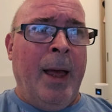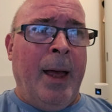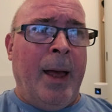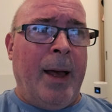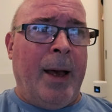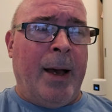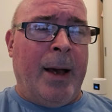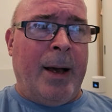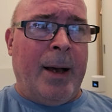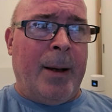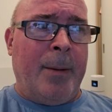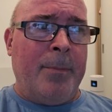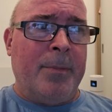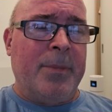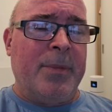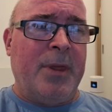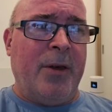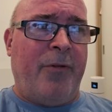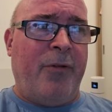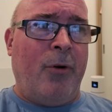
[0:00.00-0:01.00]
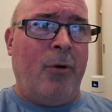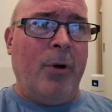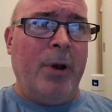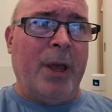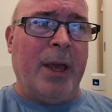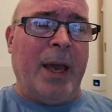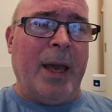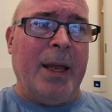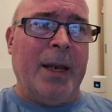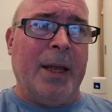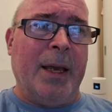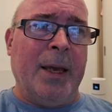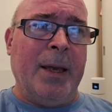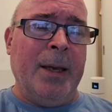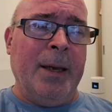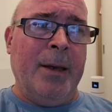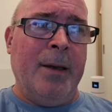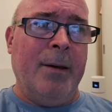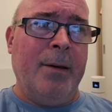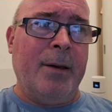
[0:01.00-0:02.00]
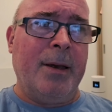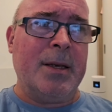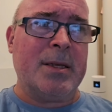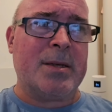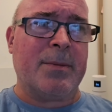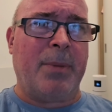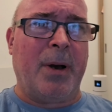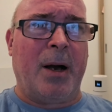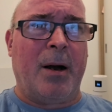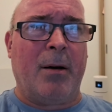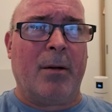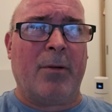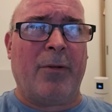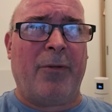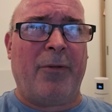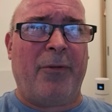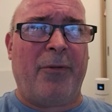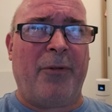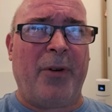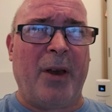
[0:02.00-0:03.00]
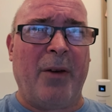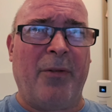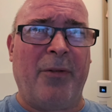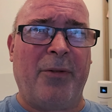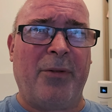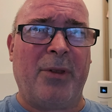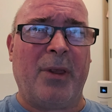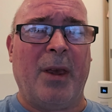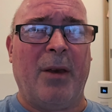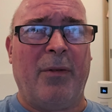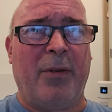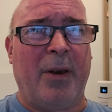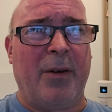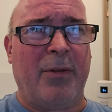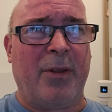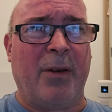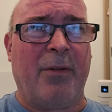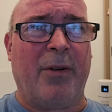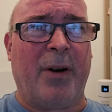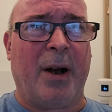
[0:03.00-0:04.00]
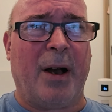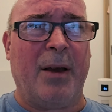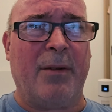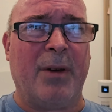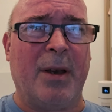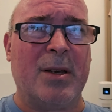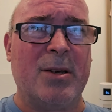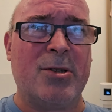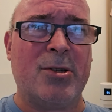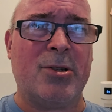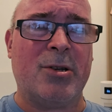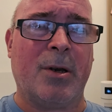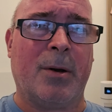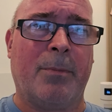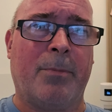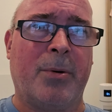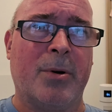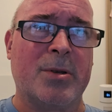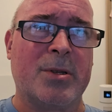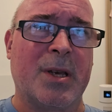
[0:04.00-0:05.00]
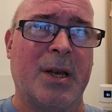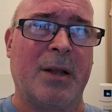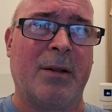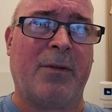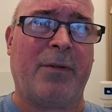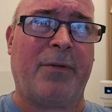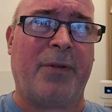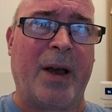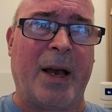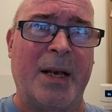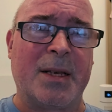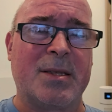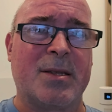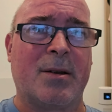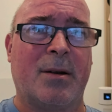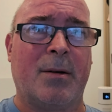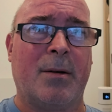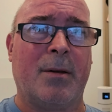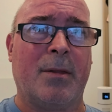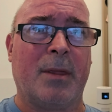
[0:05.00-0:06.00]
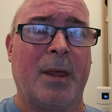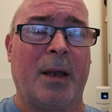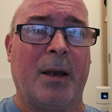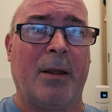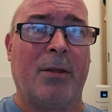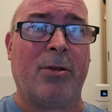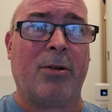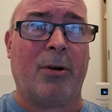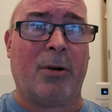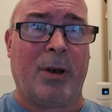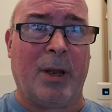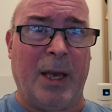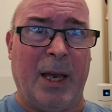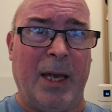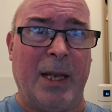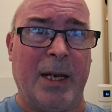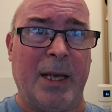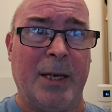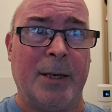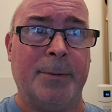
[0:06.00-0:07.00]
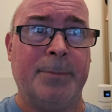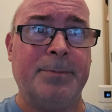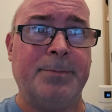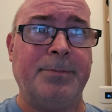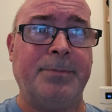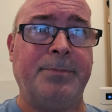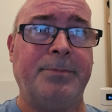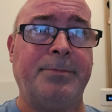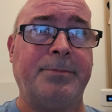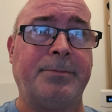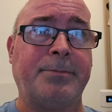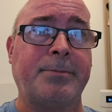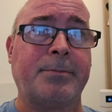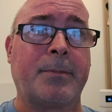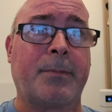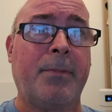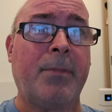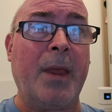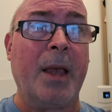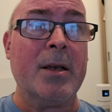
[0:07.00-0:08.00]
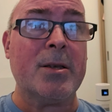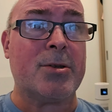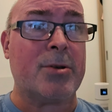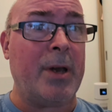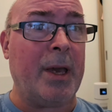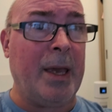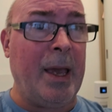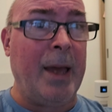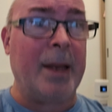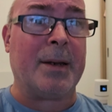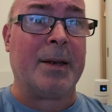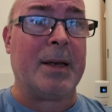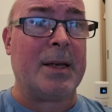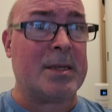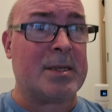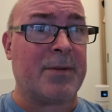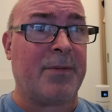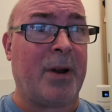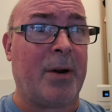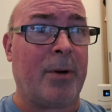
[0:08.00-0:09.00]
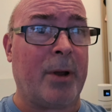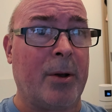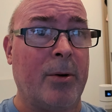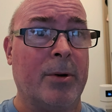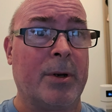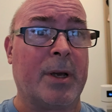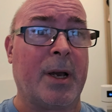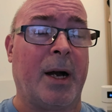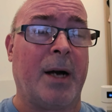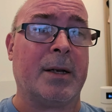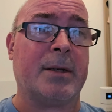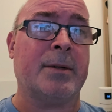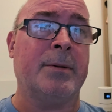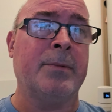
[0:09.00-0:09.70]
The 4080 is about 55-ish percent faster than the 3080. So again, it's a very good card.